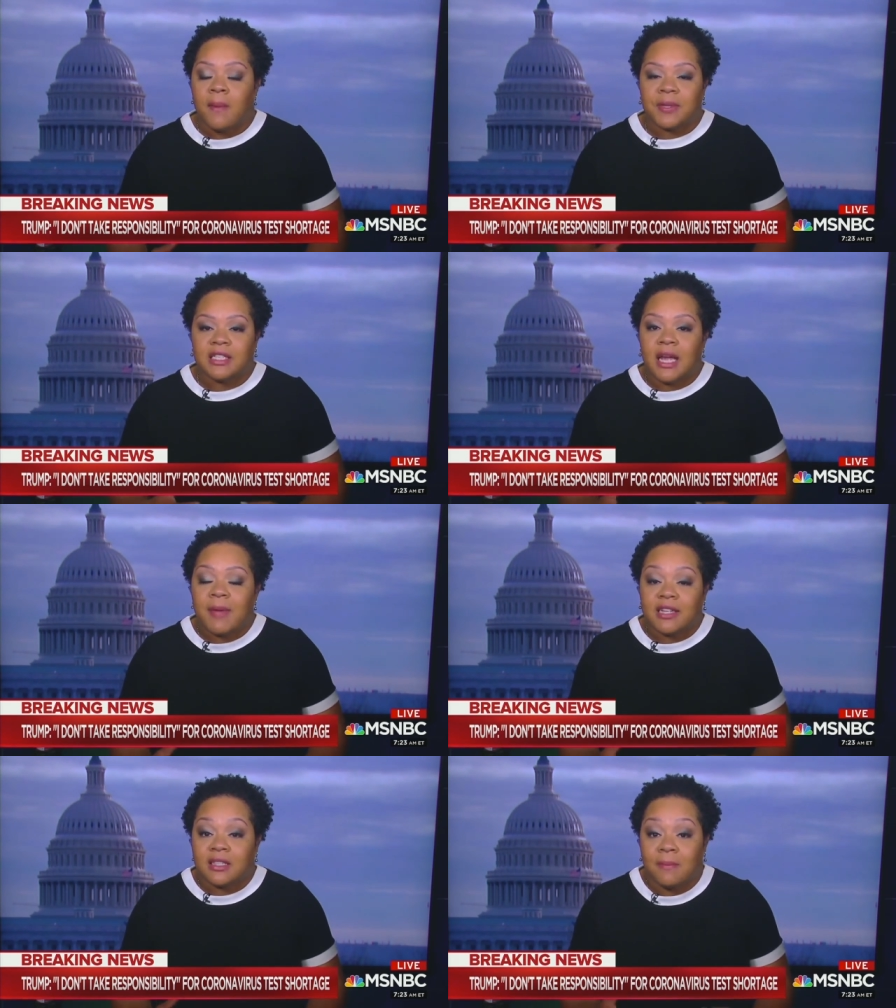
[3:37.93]
But to get
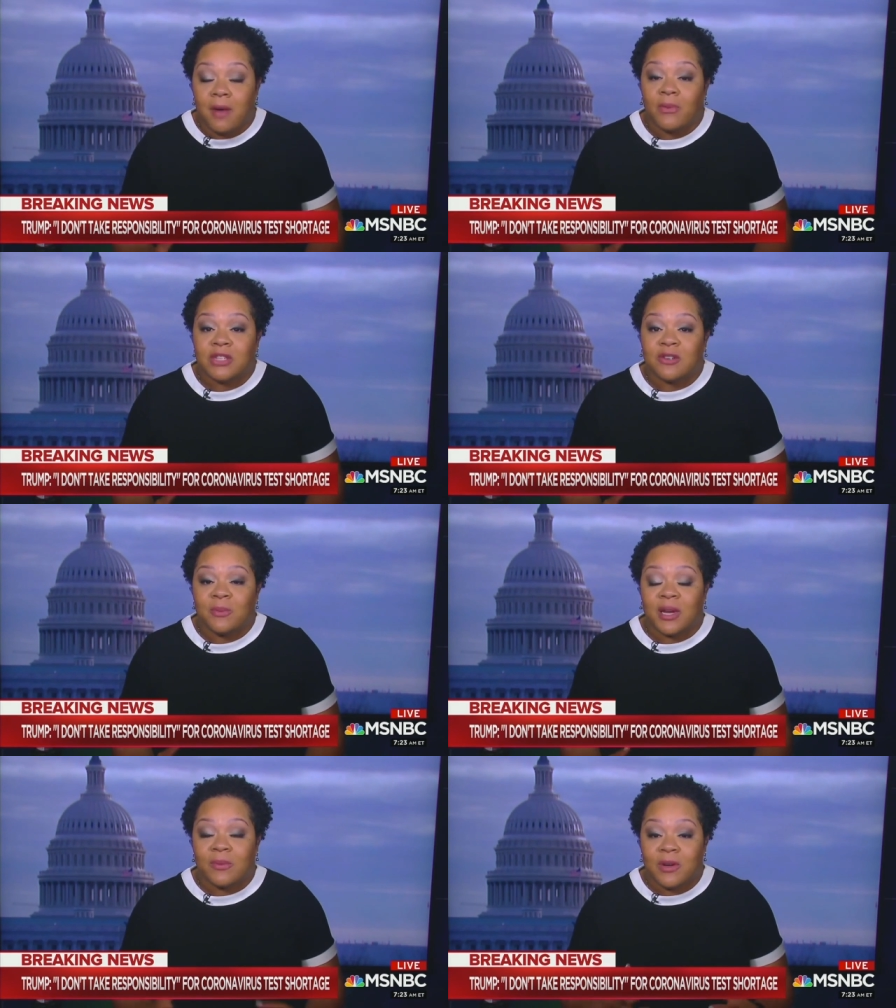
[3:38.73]
back to the
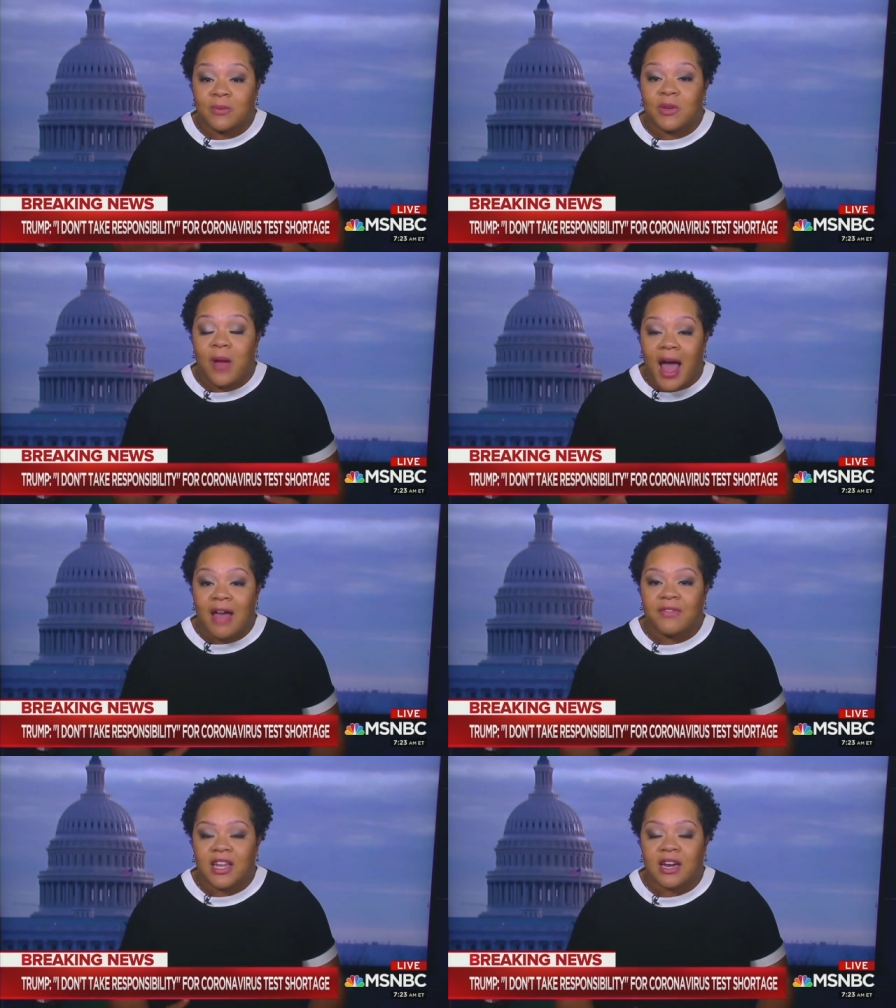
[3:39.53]
original point, what you
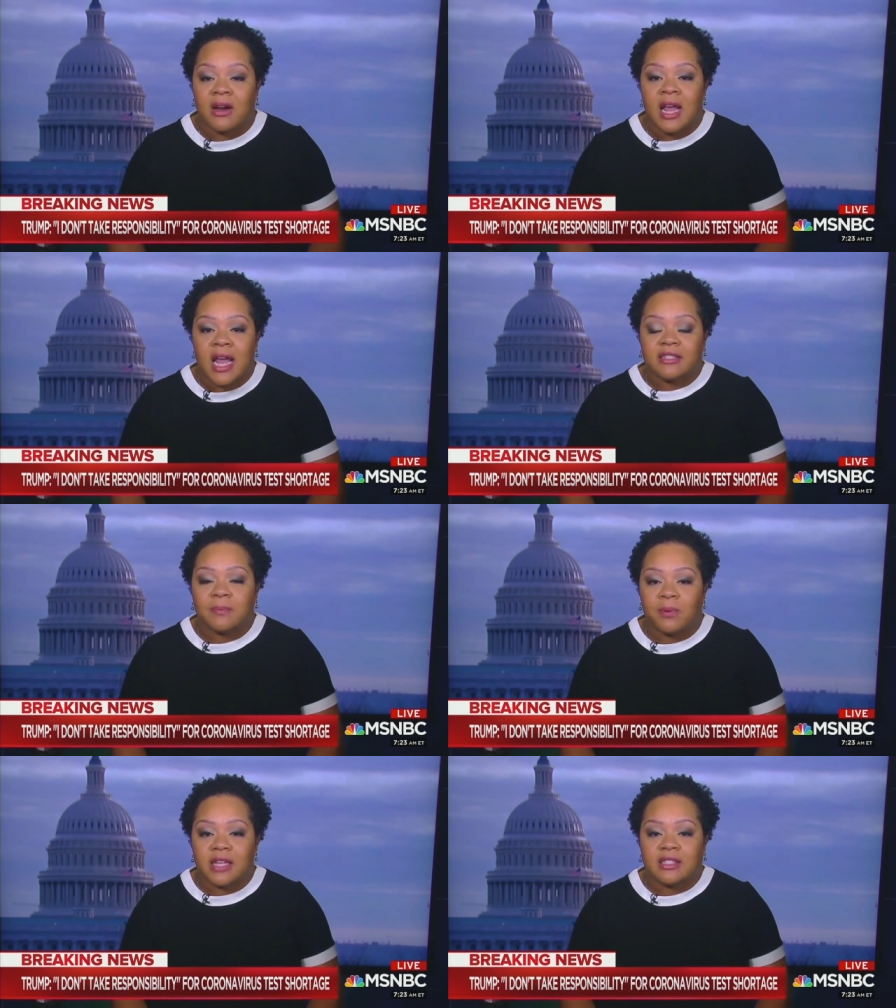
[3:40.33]
have here is
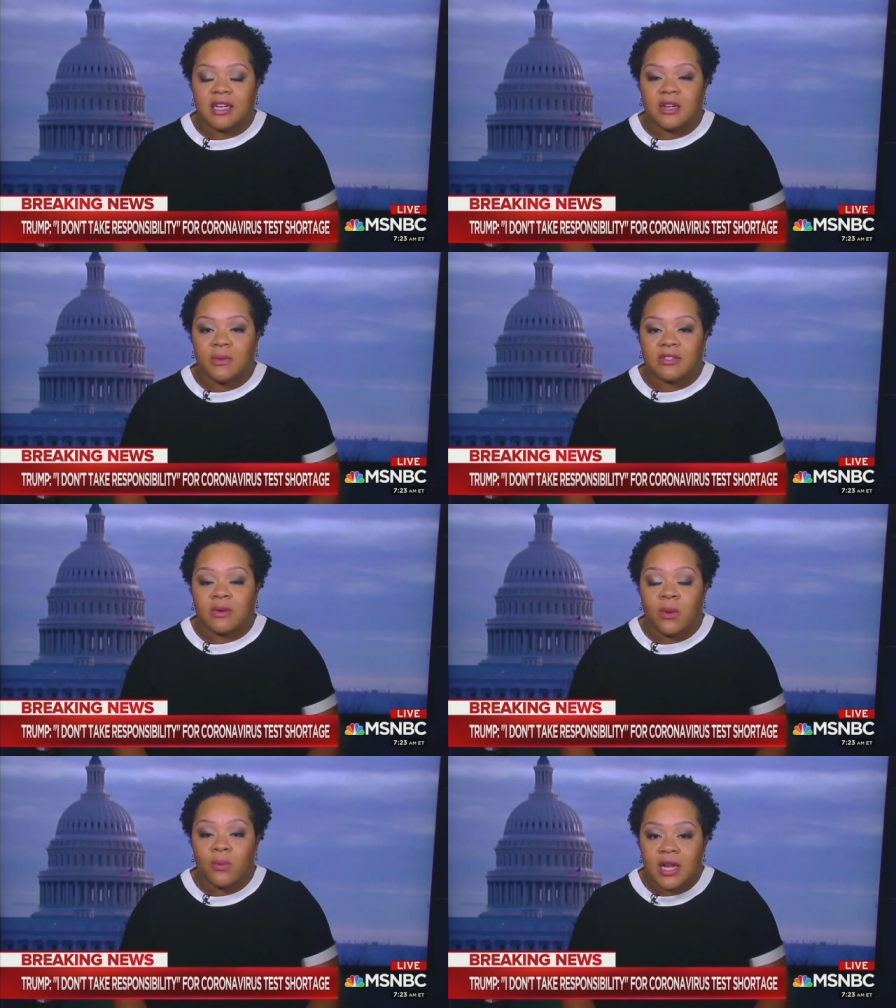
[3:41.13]
a president who
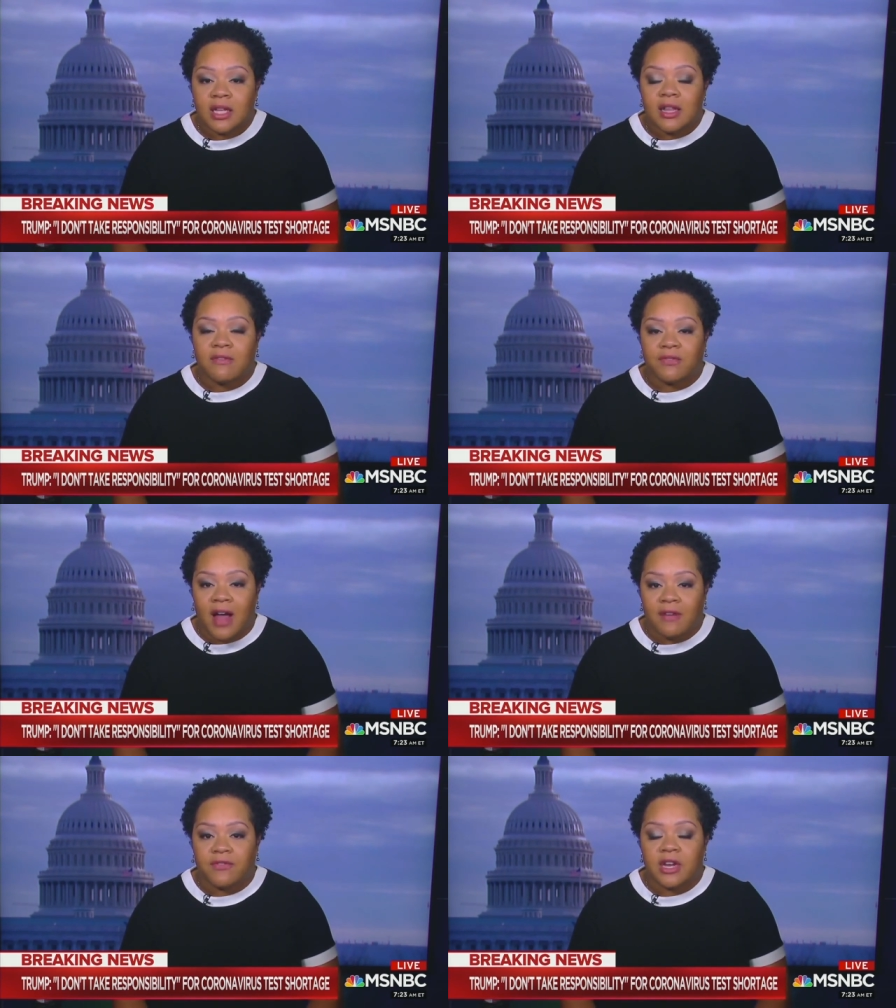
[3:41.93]
is really left
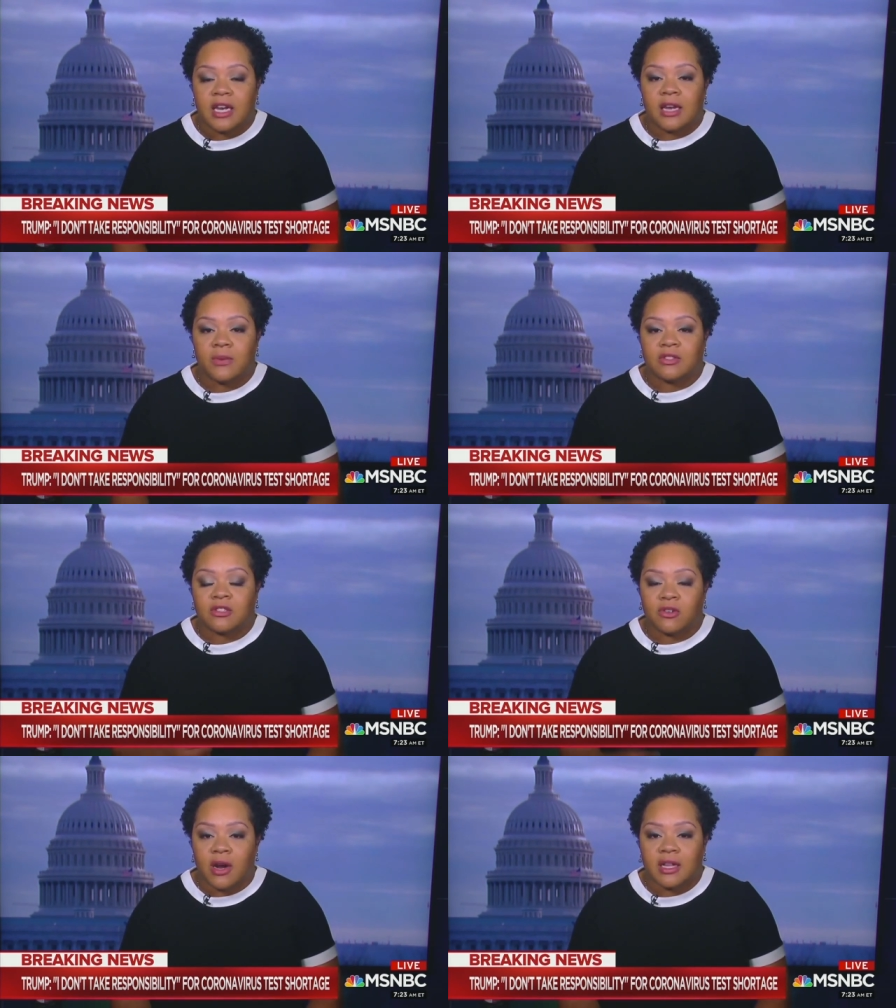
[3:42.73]
flat footed and who is
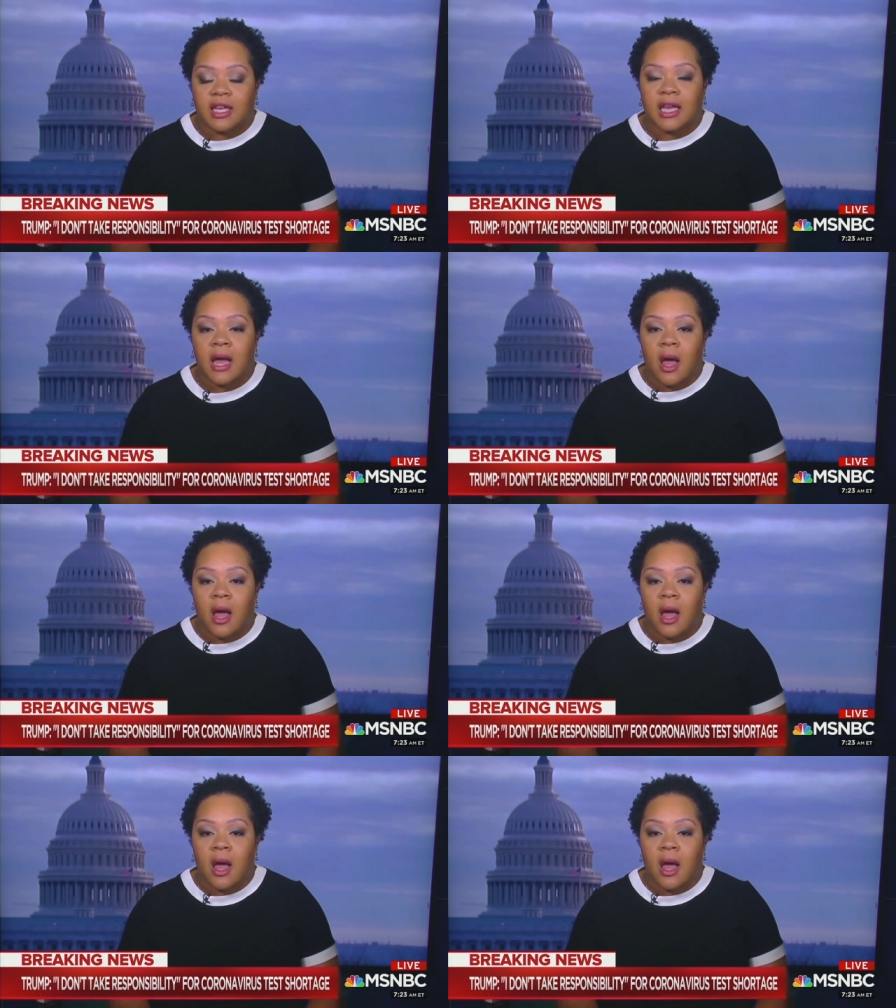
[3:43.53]
struggling